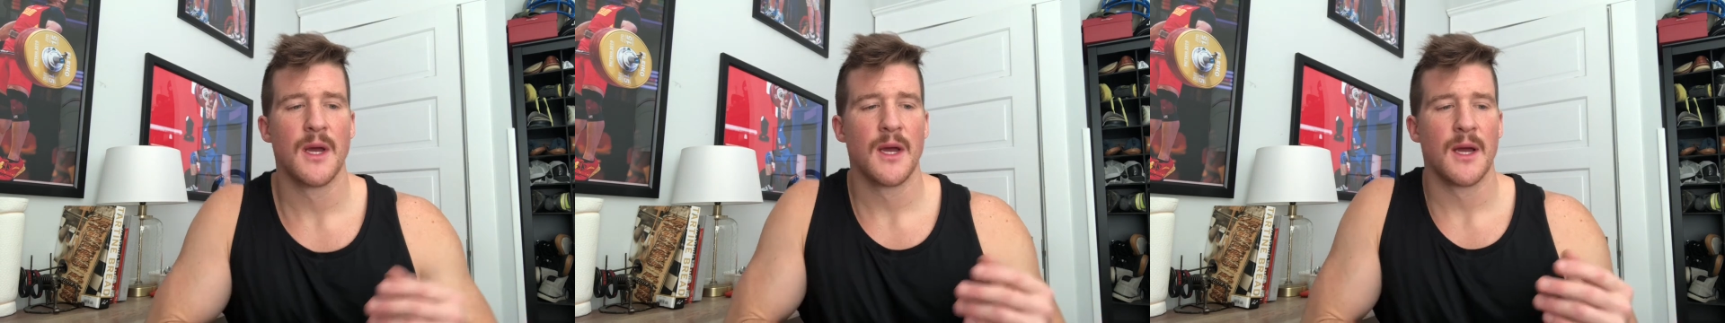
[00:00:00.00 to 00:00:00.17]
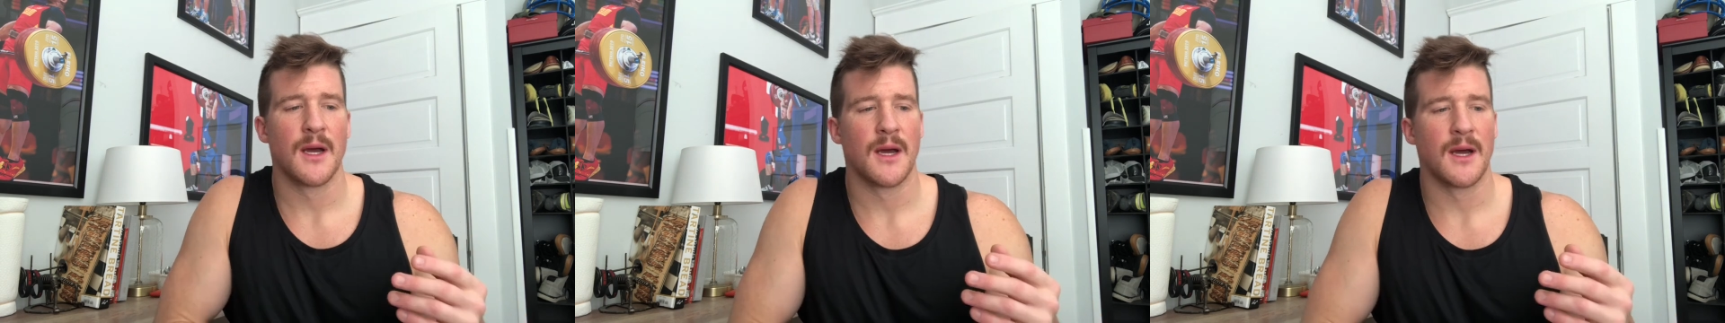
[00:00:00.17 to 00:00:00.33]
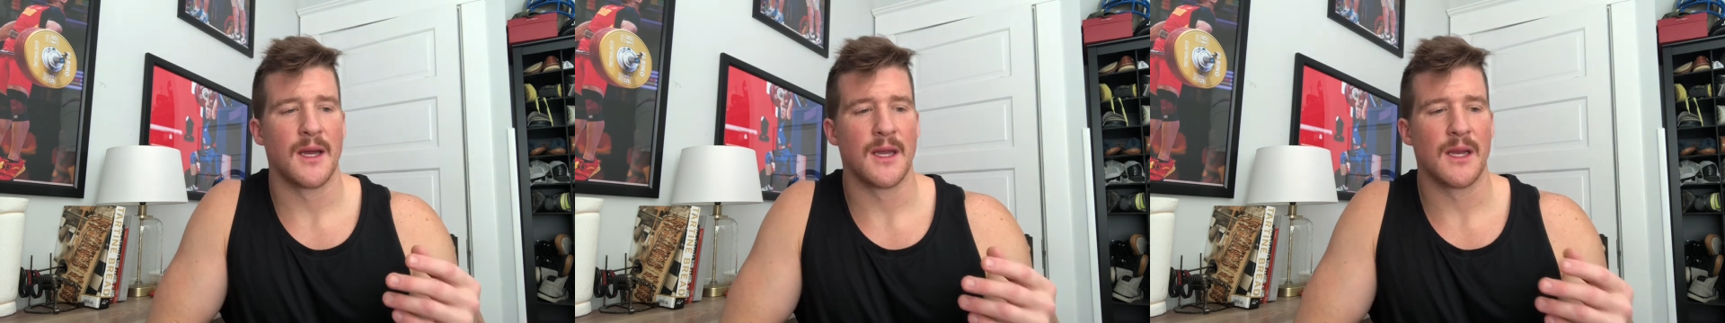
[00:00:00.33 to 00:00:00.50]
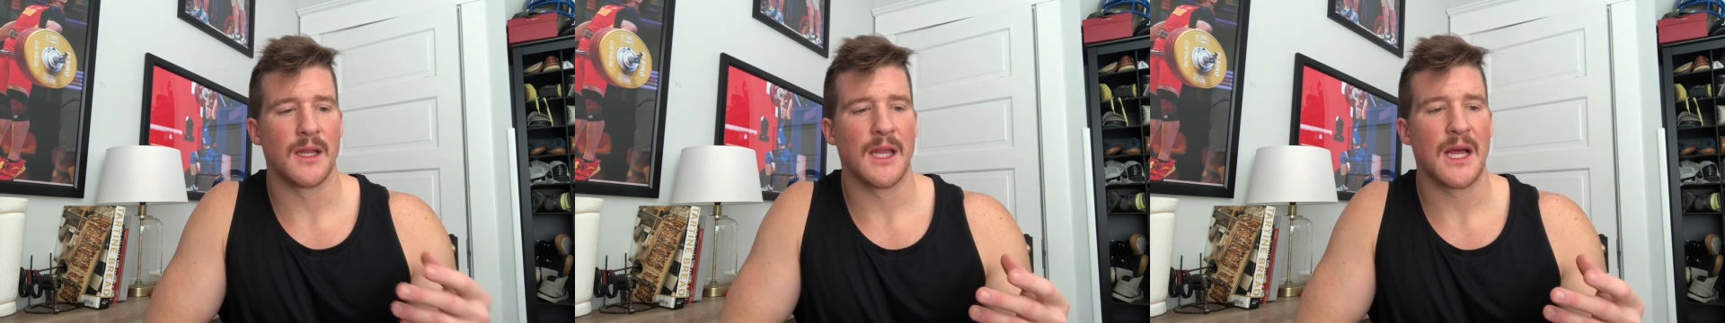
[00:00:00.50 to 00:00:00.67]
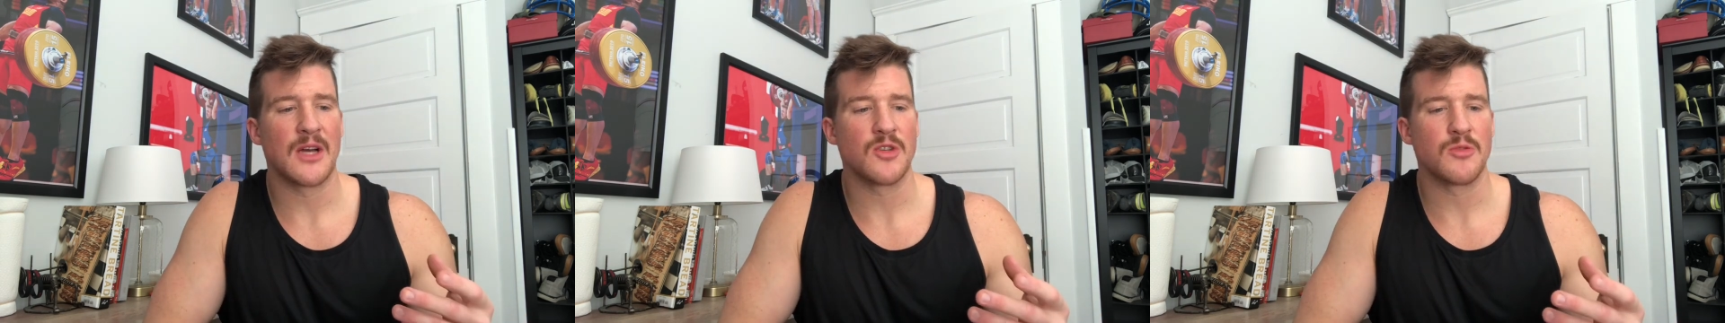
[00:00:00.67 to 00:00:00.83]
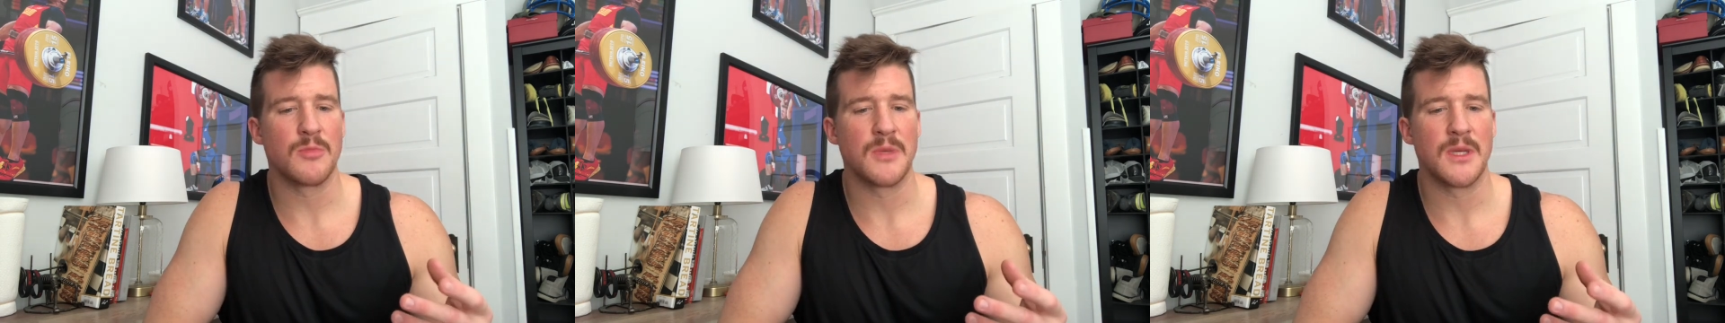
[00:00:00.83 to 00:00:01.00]
uh, it
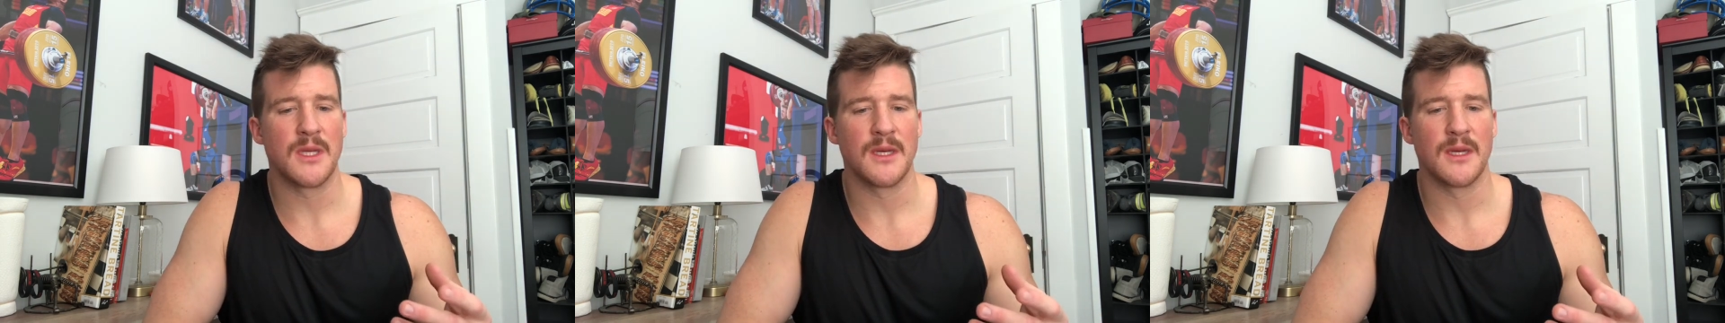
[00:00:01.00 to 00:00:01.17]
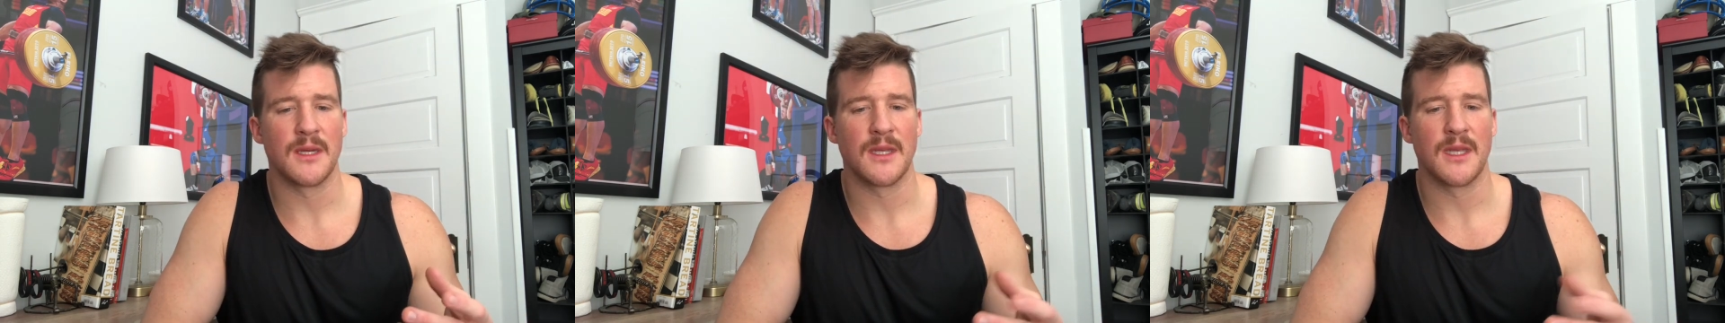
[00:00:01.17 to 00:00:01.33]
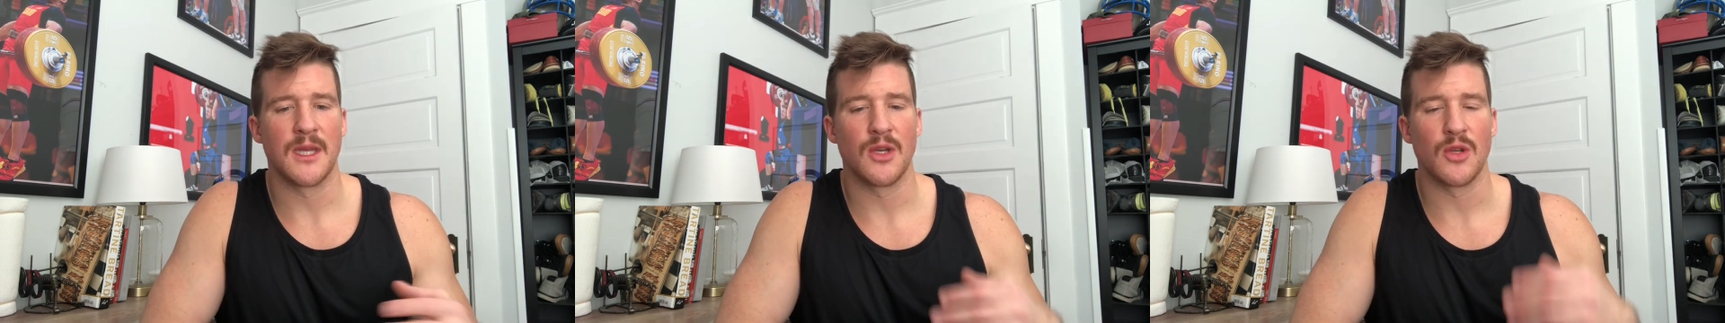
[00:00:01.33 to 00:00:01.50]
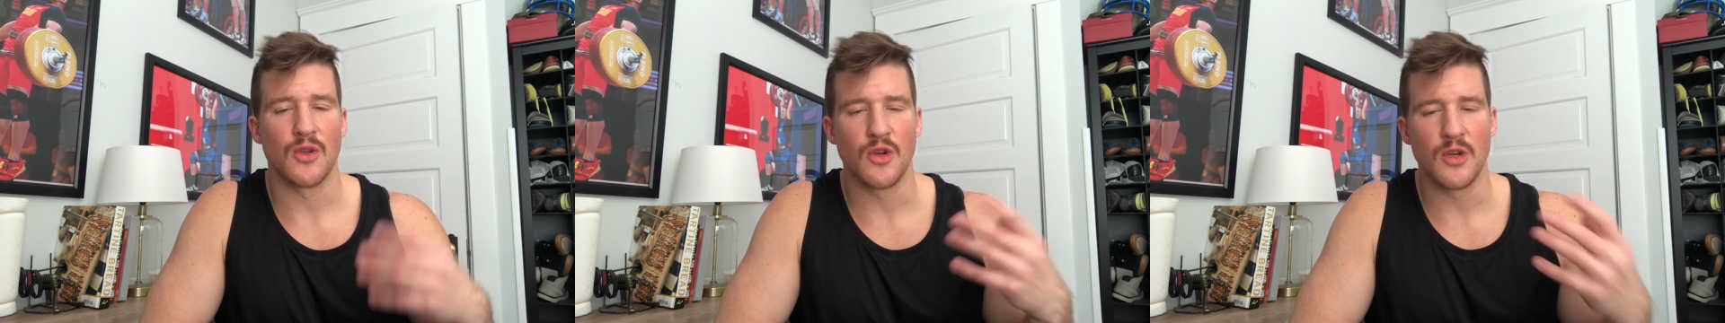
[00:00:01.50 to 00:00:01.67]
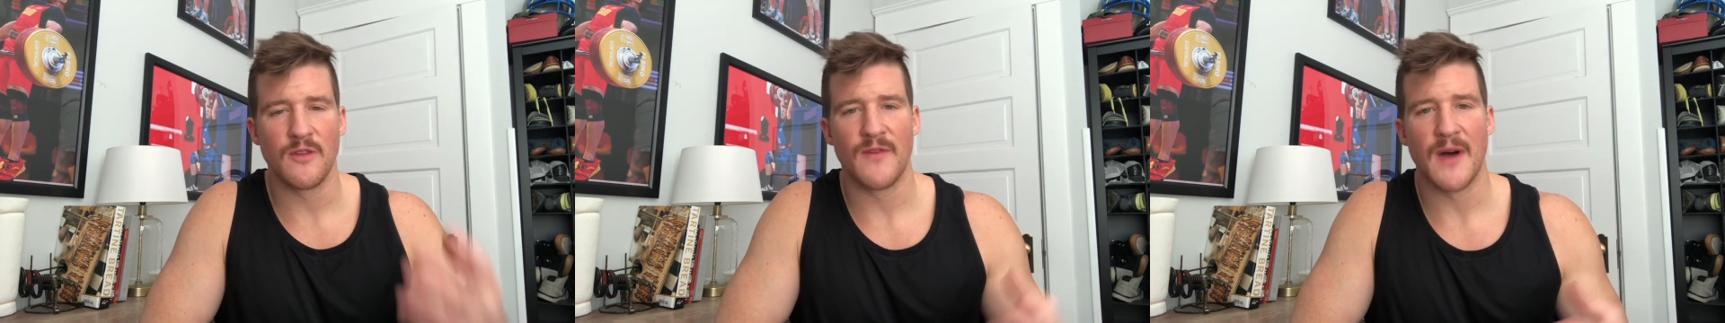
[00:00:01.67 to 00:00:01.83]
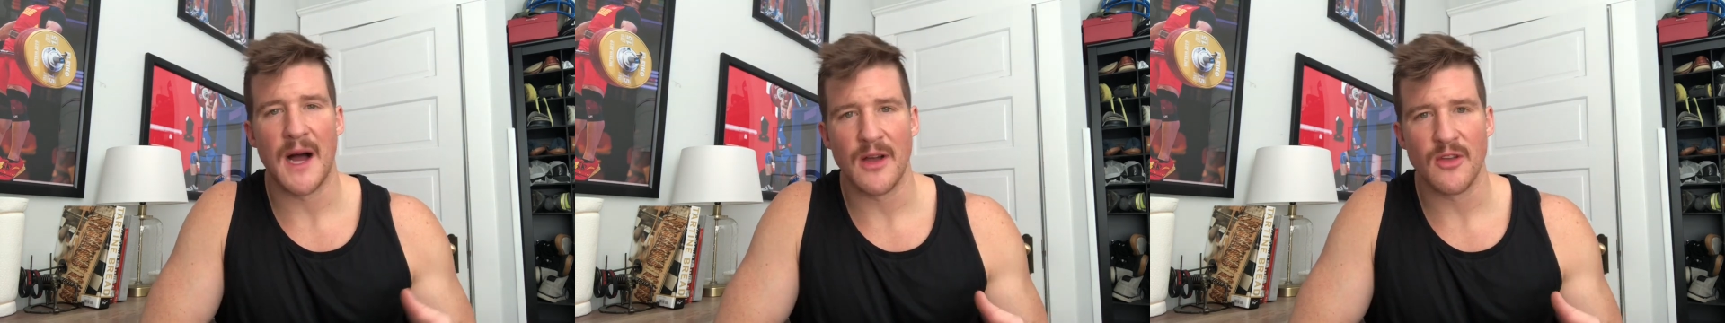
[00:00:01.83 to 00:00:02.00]
allows me to get good
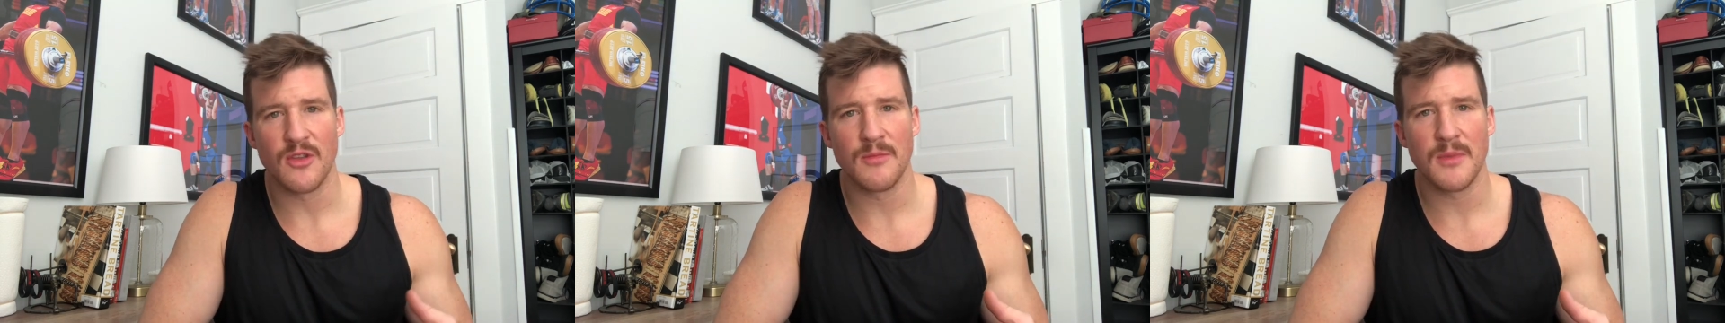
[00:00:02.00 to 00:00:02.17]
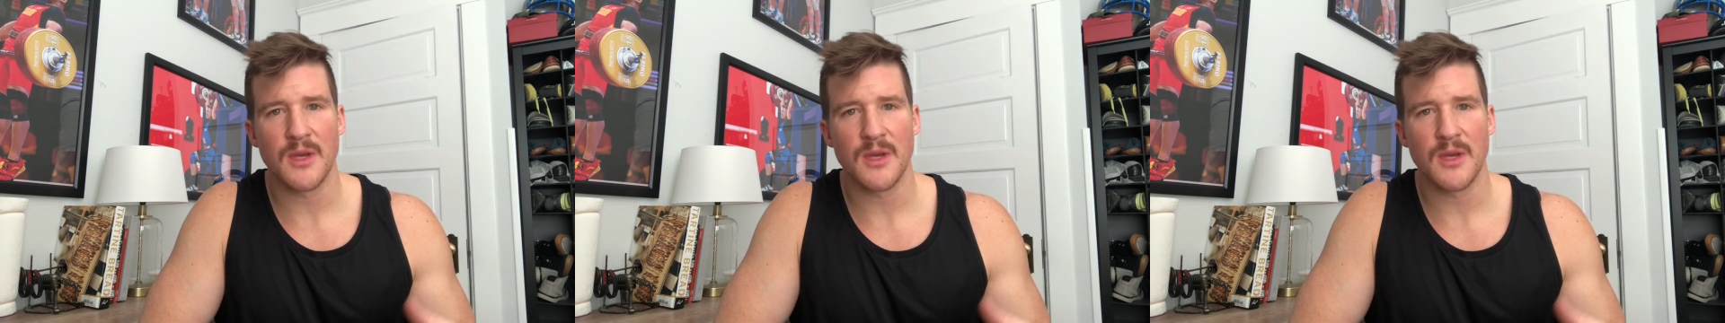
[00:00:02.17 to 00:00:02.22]
volume in